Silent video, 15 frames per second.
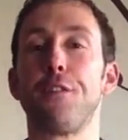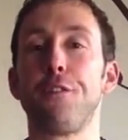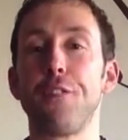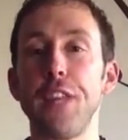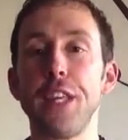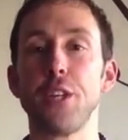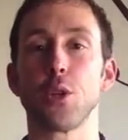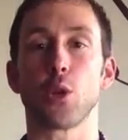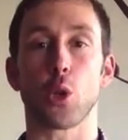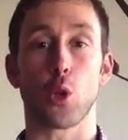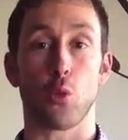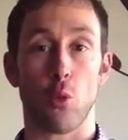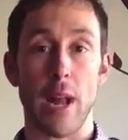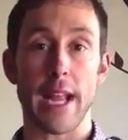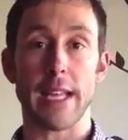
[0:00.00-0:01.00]
feel
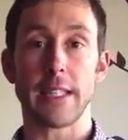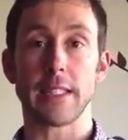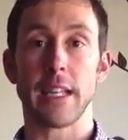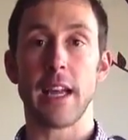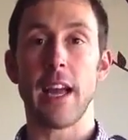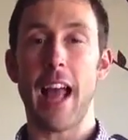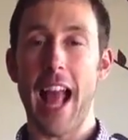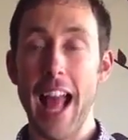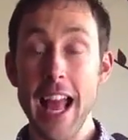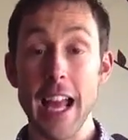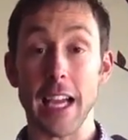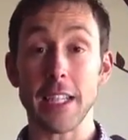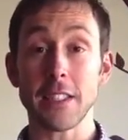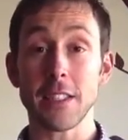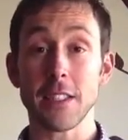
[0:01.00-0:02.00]
great
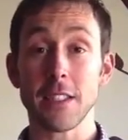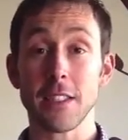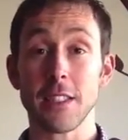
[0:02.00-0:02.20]
and